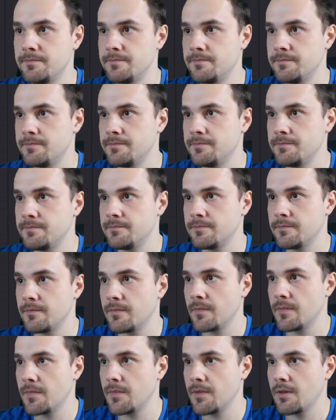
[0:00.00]

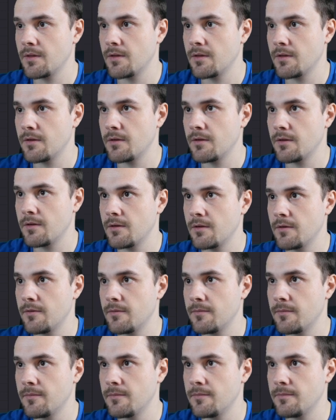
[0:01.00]

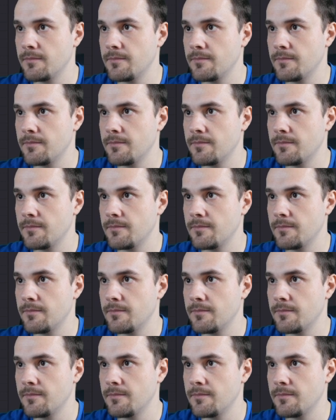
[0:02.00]
Nothing is said.